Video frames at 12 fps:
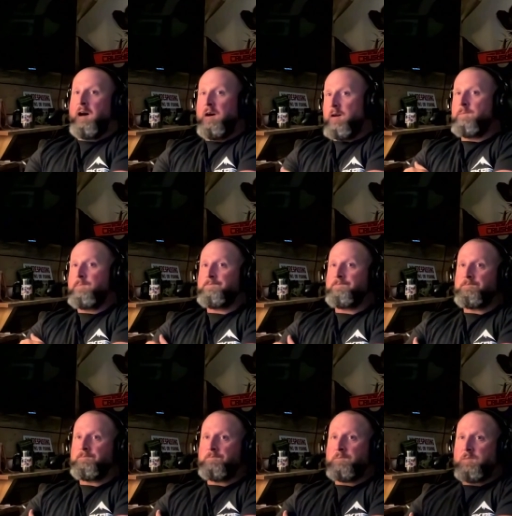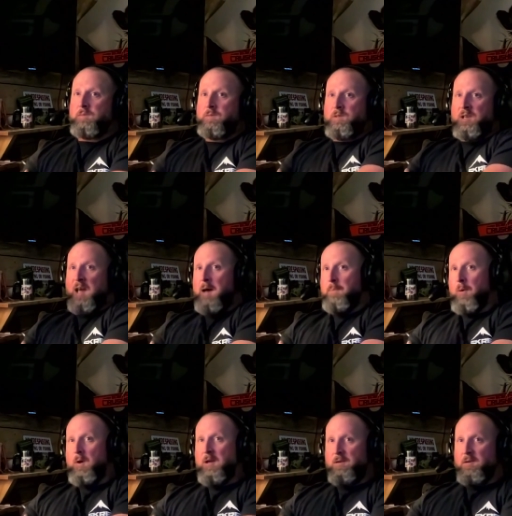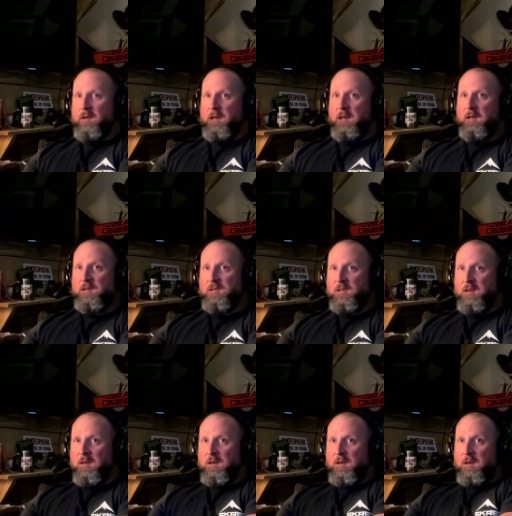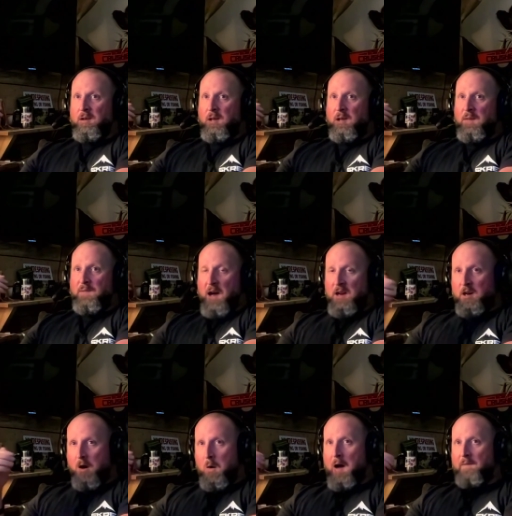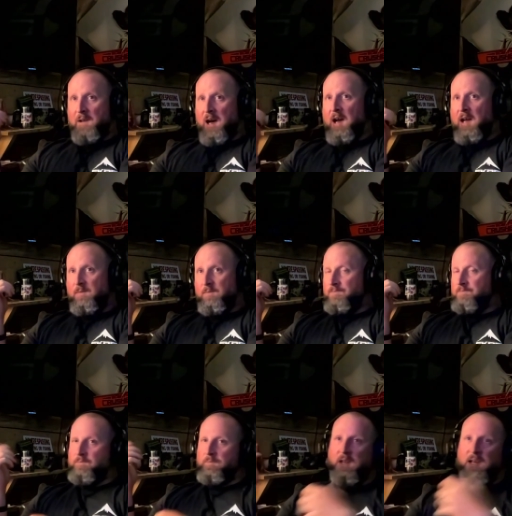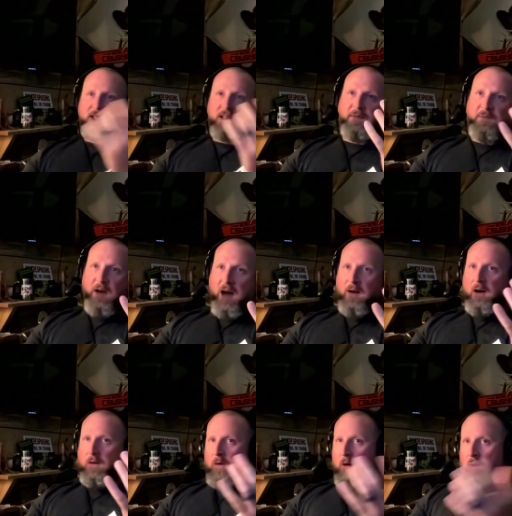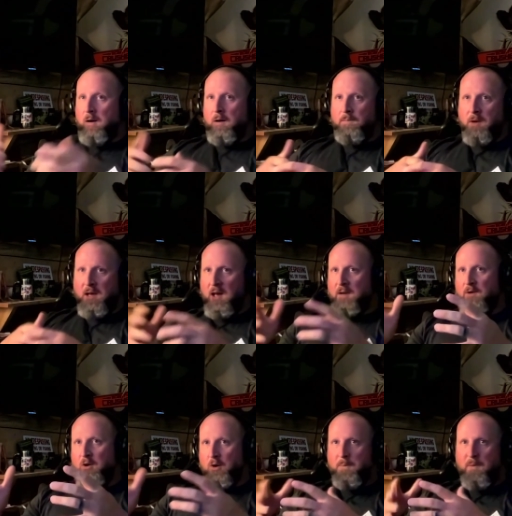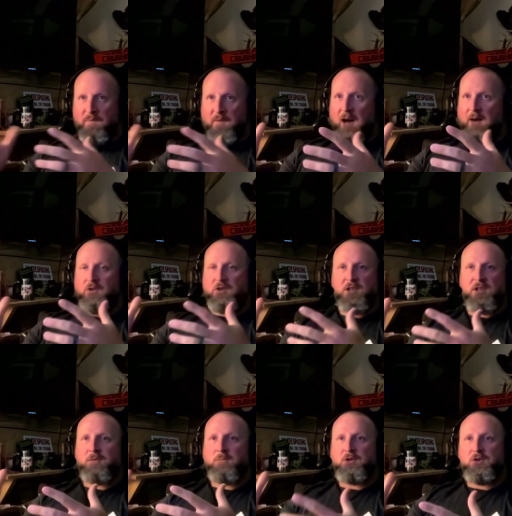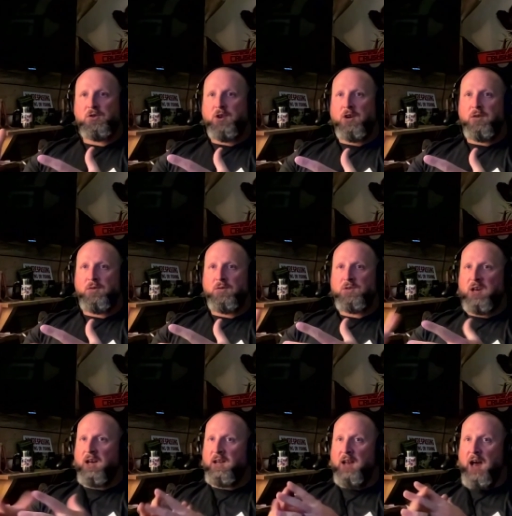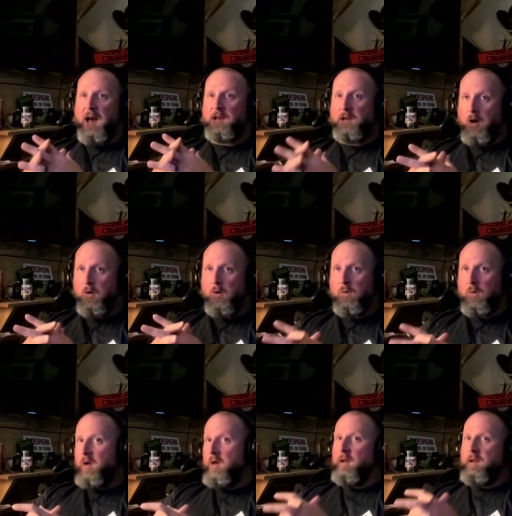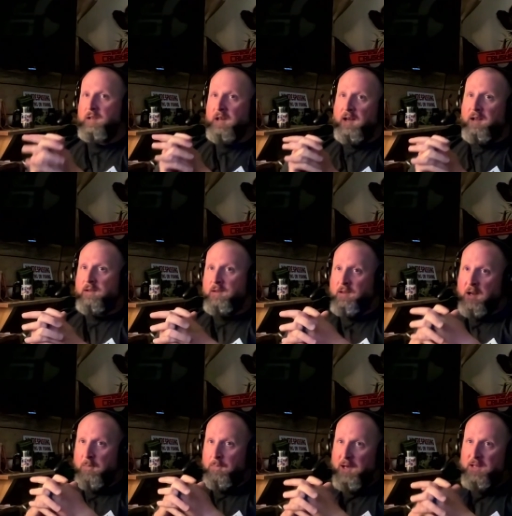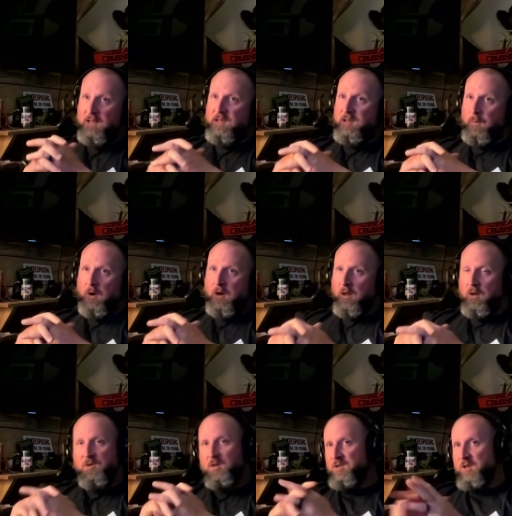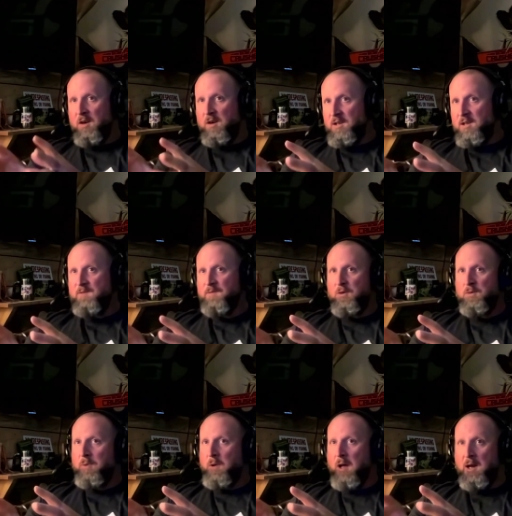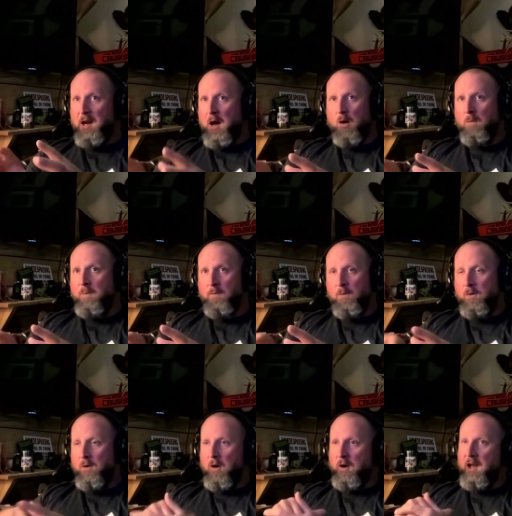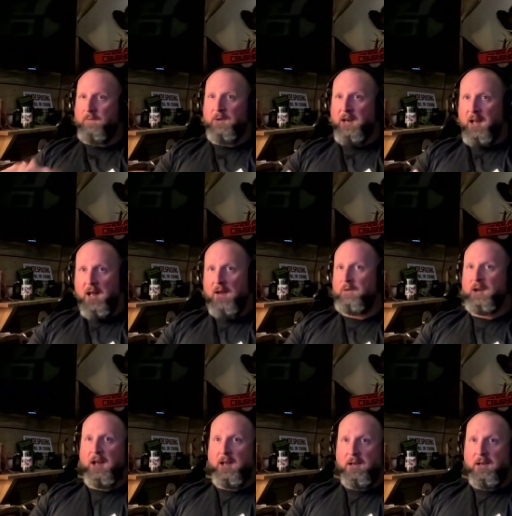hunt them to that point is if I know I've got, let's say, a kind of a group of 5 or 6 mature does, and I know that they're bedding somewhere close because they're in this food plot an hour before dark every day.